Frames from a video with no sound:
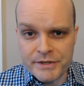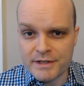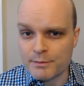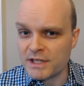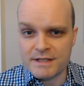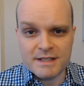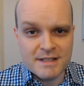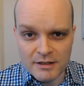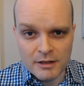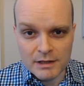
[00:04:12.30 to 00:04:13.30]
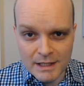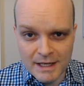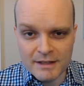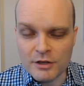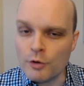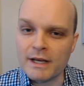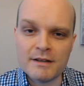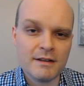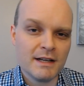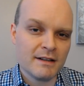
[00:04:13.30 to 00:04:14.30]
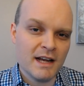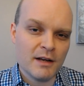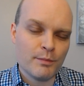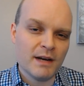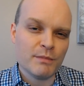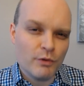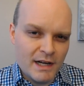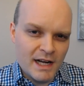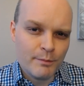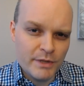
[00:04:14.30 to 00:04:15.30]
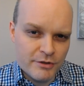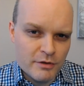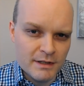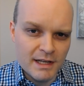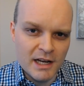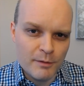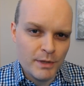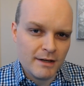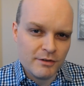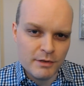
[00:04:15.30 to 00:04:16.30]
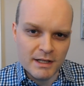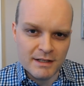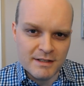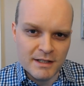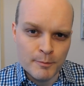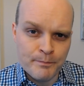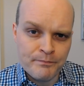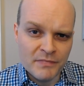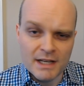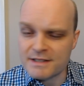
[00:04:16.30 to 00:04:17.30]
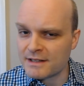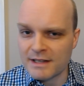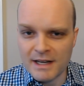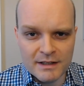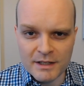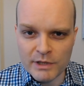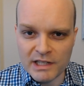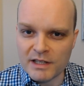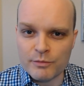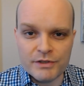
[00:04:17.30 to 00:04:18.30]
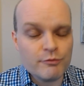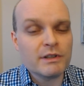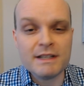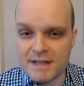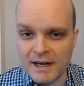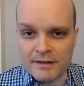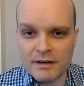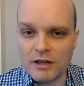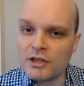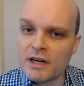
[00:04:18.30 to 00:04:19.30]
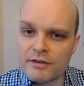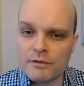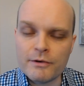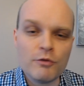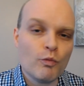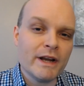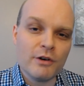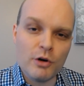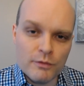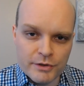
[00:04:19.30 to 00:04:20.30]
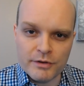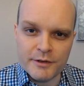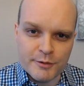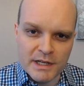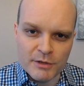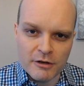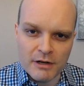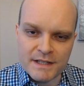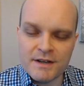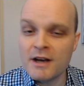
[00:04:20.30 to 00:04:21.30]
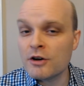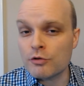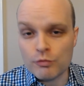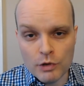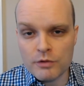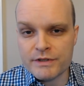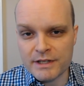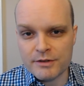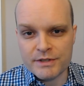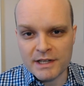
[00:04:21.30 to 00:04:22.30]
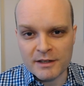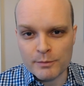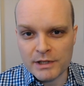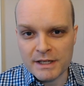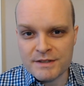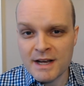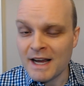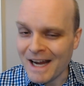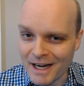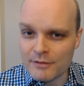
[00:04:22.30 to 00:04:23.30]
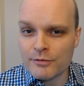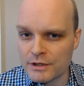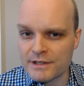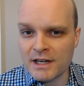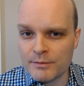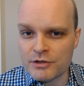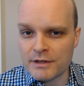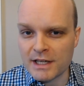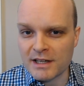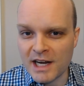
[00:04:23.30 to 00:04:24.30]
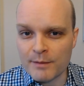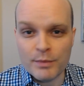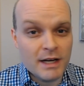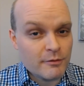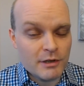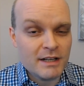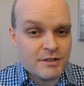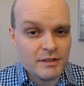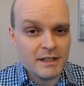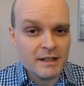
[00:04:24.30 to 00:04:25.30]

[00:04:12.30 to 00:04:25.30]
The PCs still led going into that campaign, but what happened during the campaign in 2018 is that the Kathleen Wynne Liberals really tanked. A lot of their vote went over to the New Democrats, who rose into second place, and for a time during that campaign were actually